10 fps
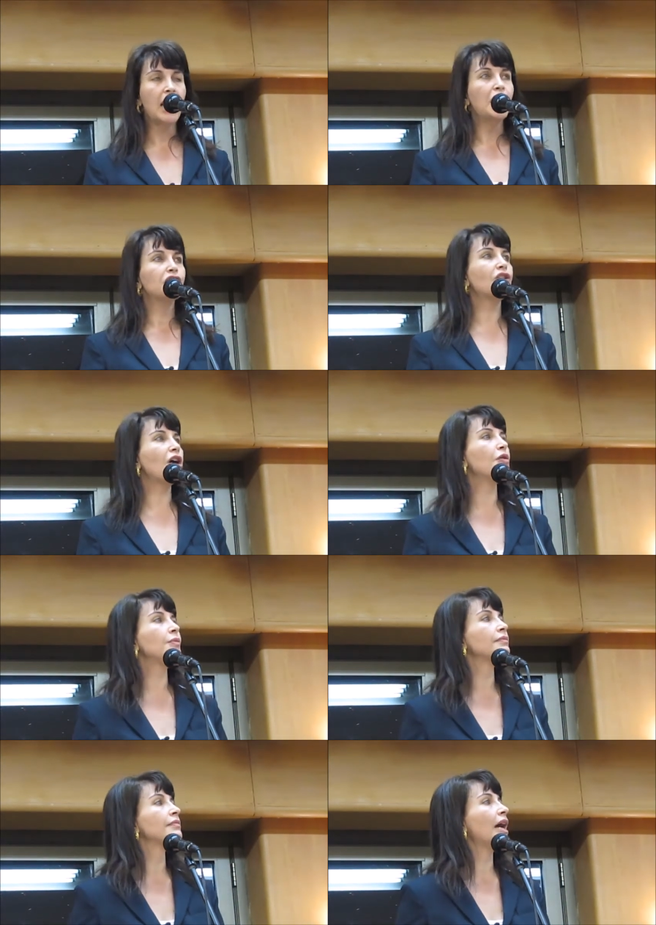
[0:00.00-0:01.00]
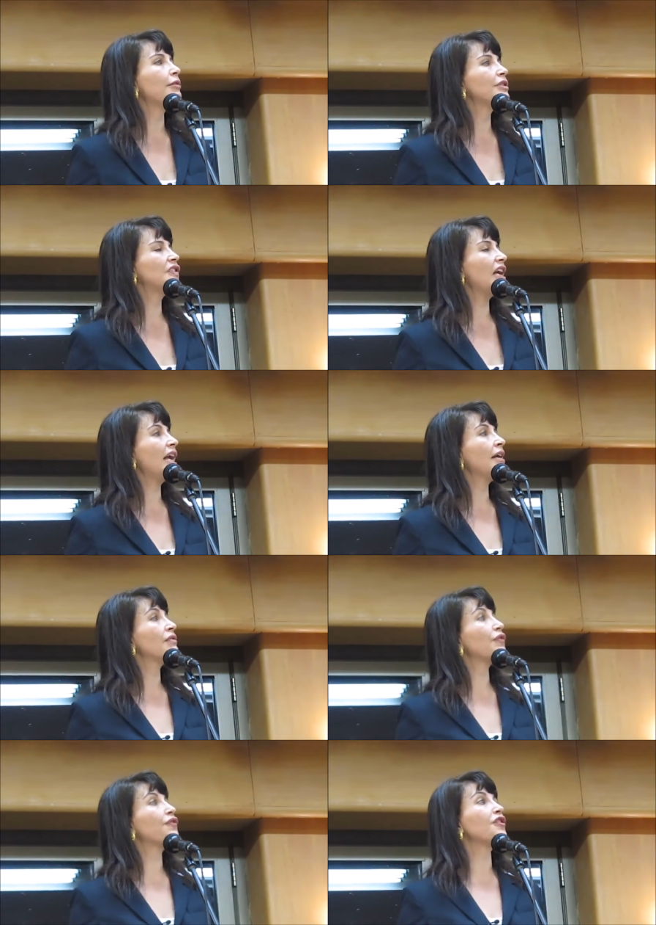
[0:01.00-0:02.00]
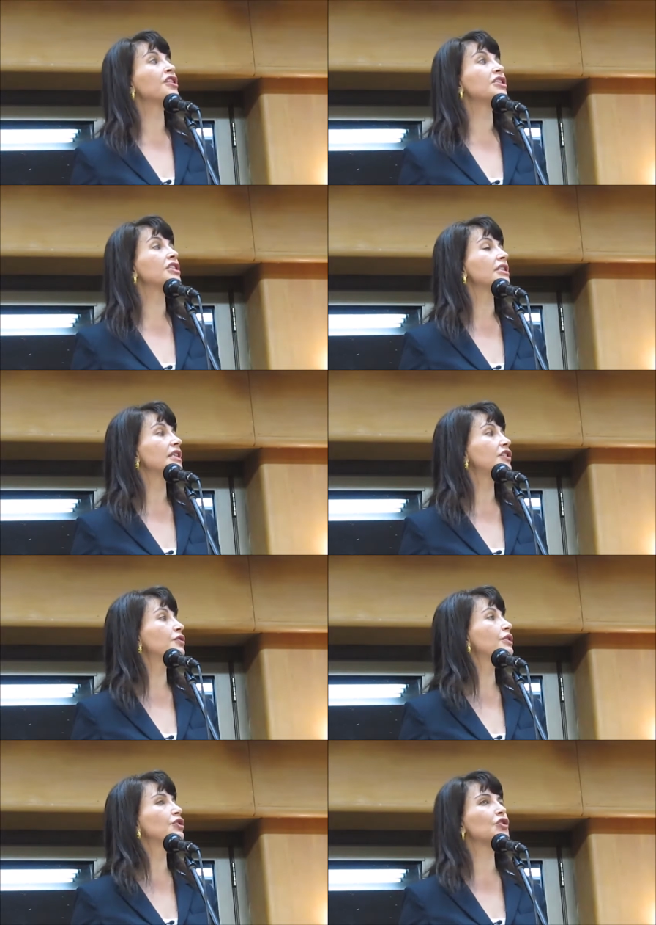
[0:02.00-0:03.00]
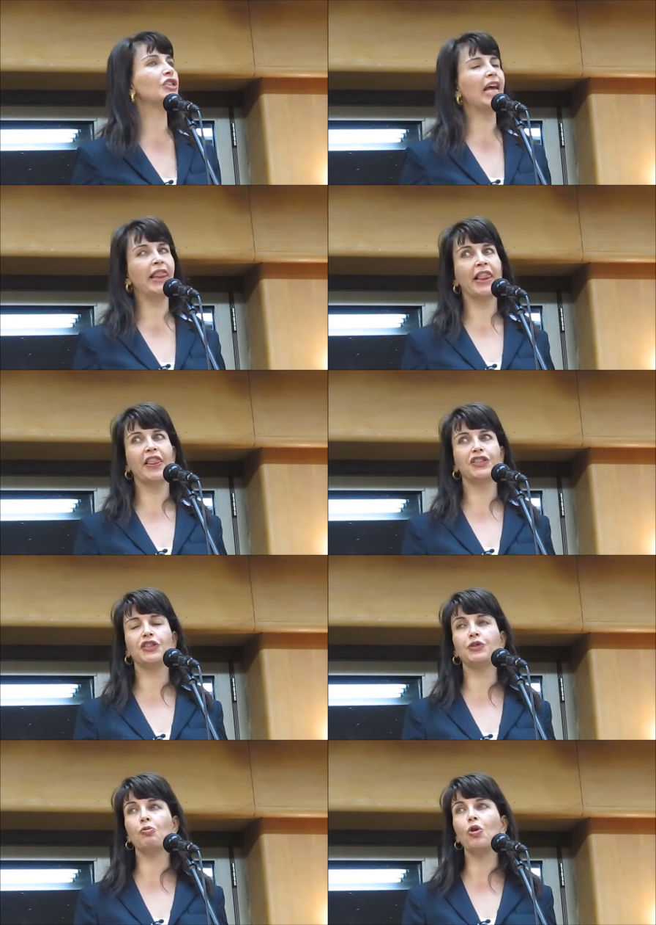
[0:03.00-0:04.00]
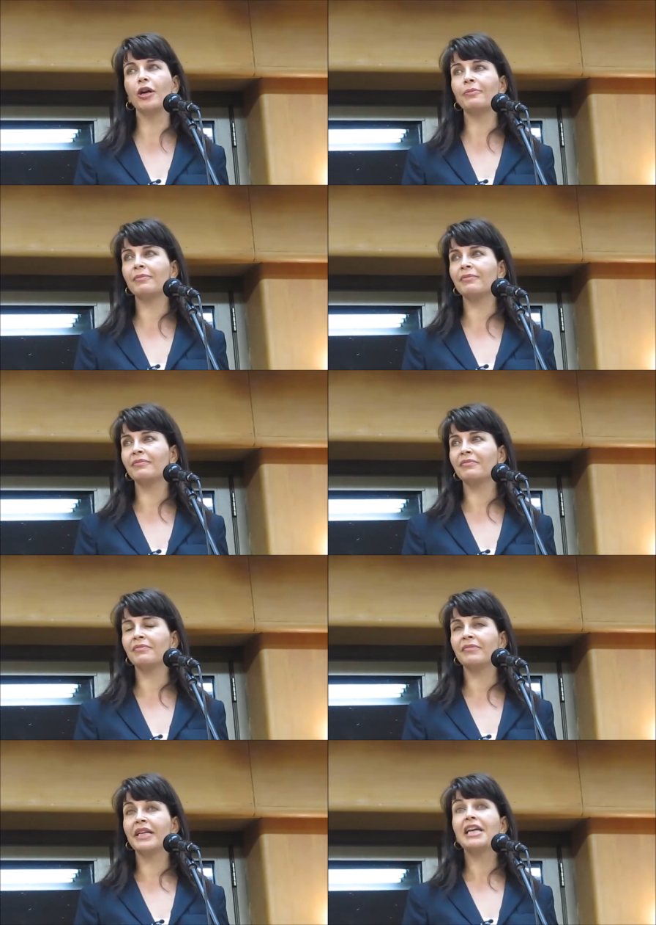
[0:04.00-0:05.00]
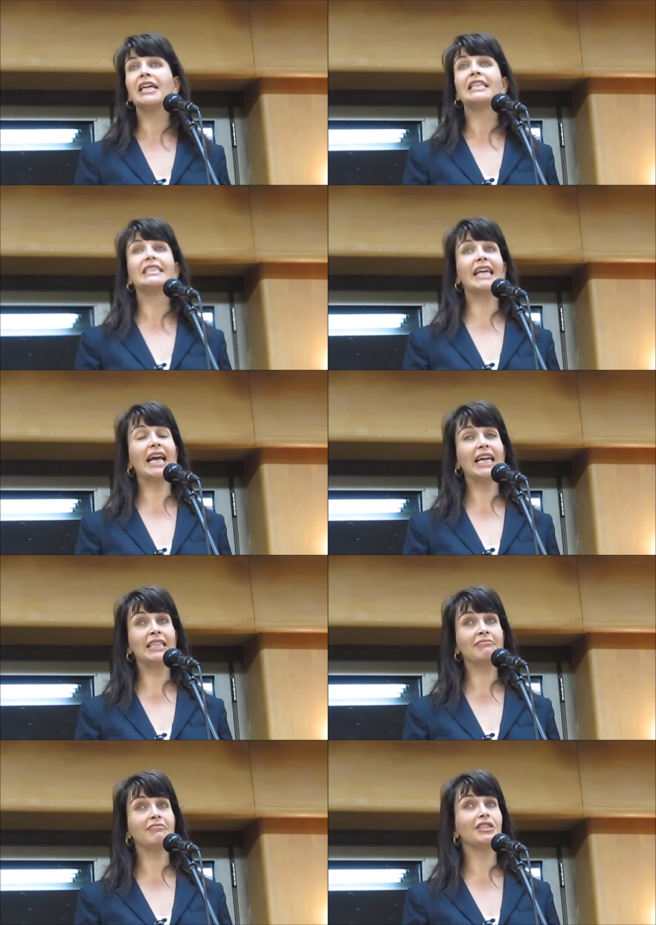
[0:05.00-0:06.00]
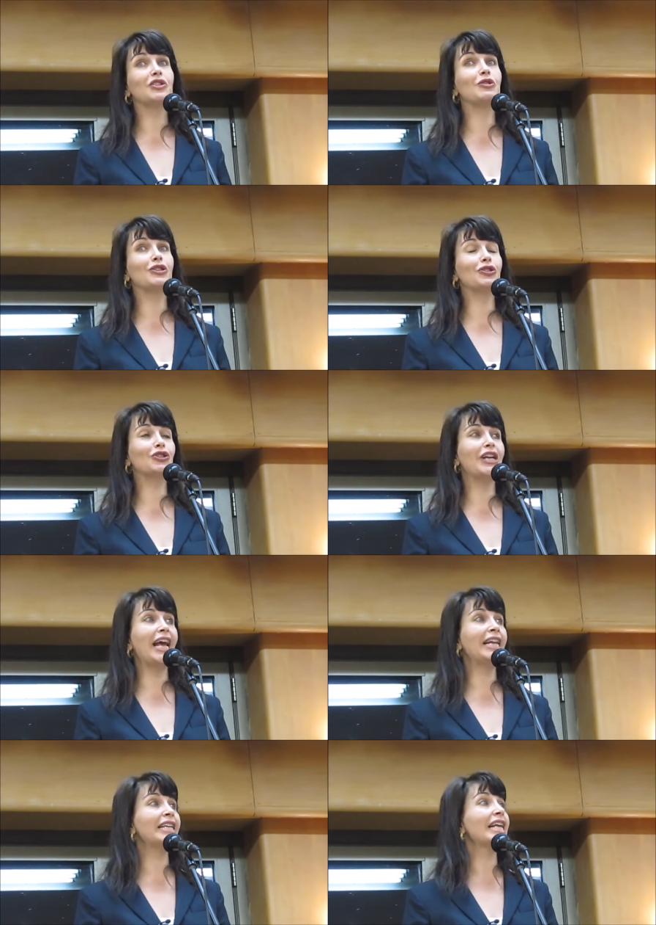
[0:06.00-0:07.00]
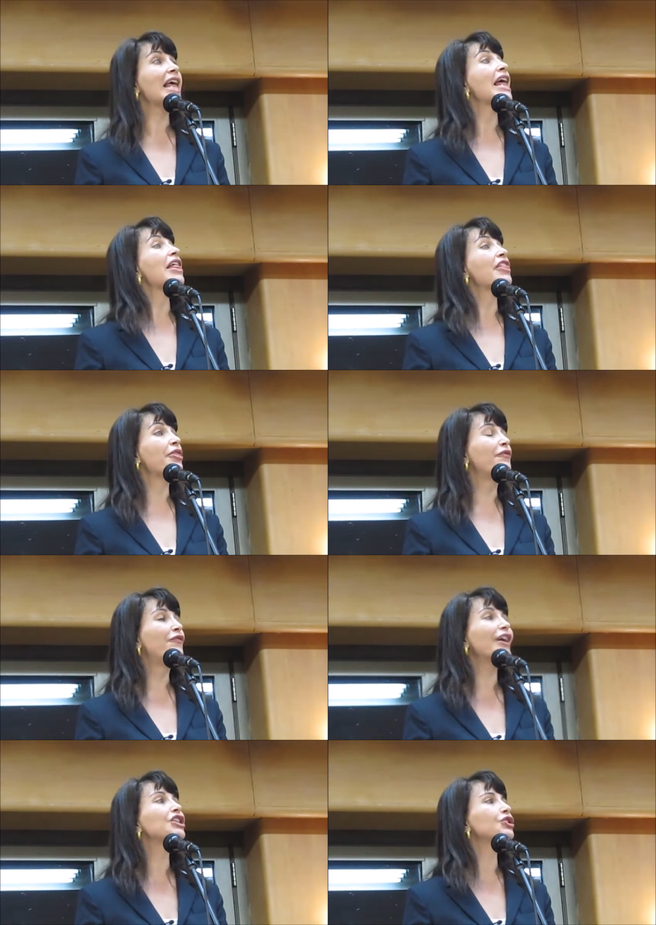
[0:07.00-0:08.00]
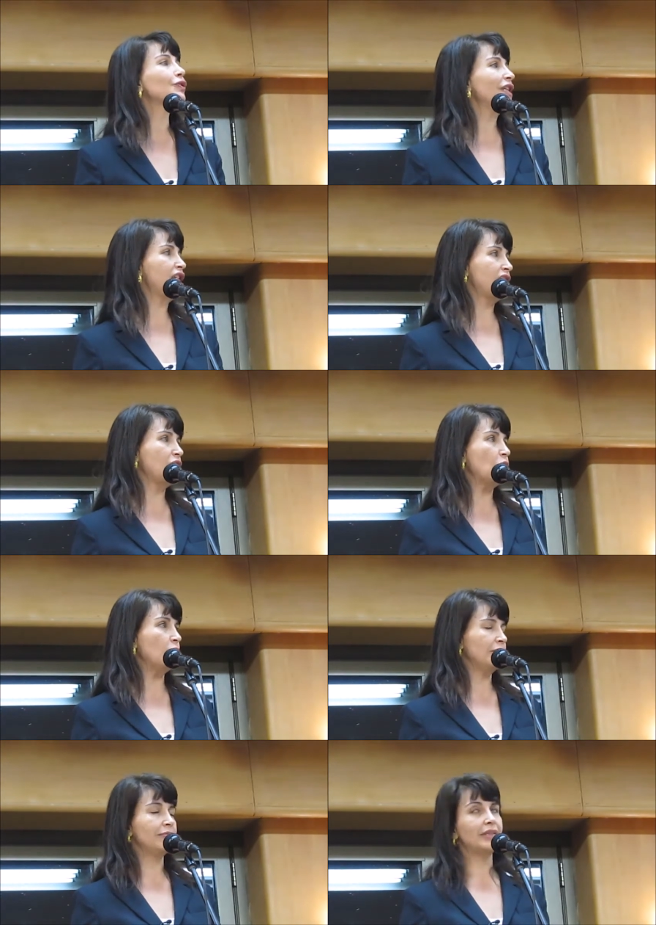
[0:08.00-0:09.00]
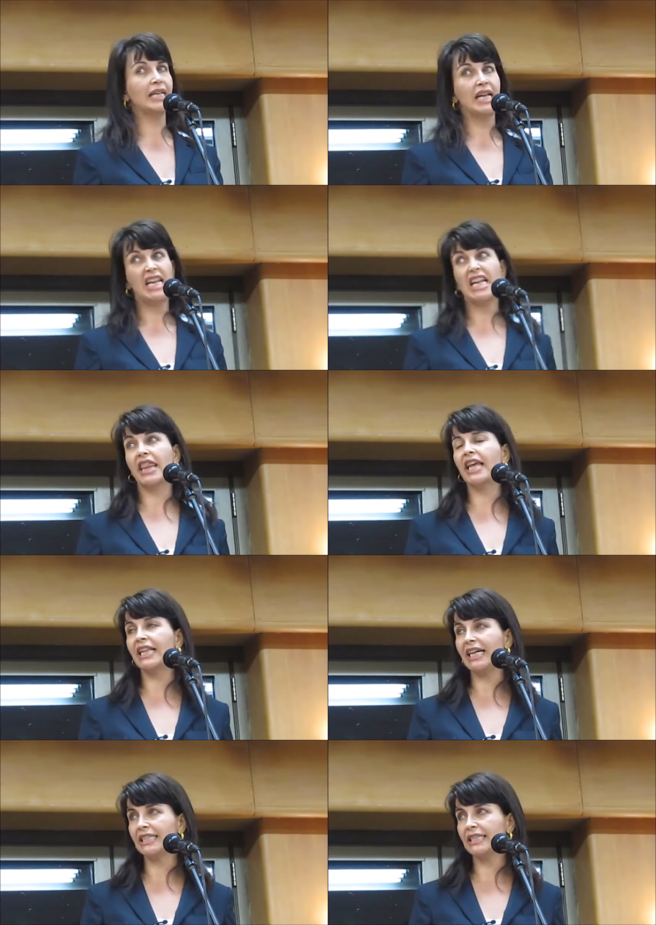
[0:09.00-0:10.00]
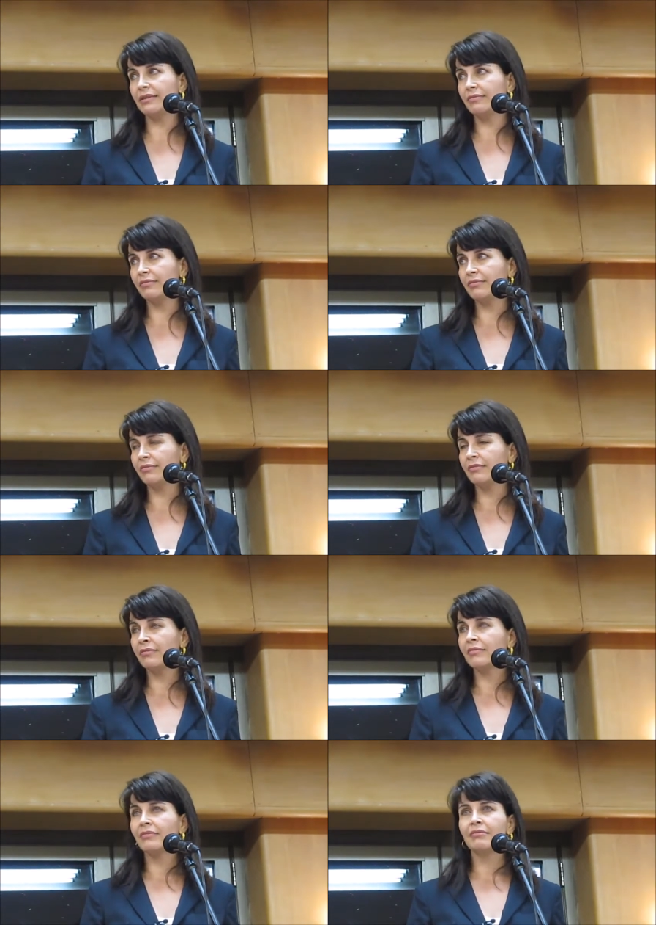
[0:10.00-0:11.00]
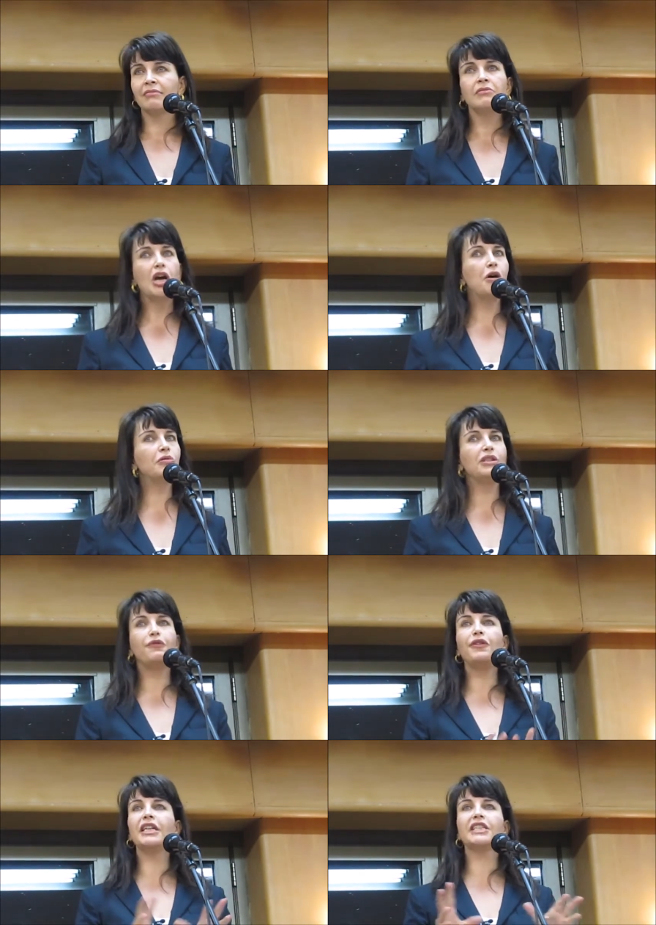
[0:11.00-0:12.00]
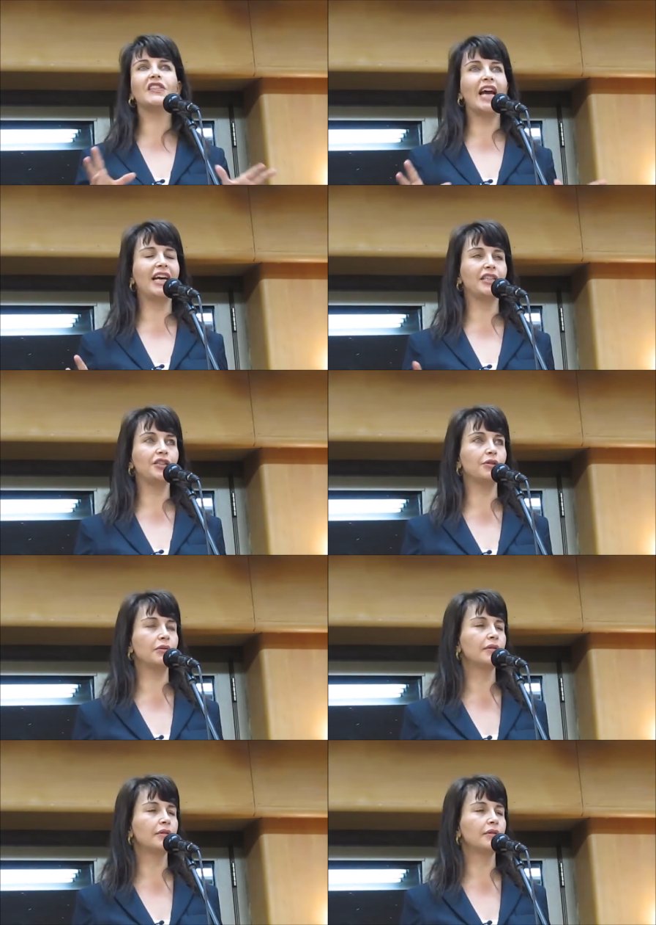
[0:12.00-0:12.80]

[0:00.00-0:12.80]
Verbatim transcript: So I would say first is to understand that this is war. Second is to understand that victory is the goal, nothing less. No defeatist attitude.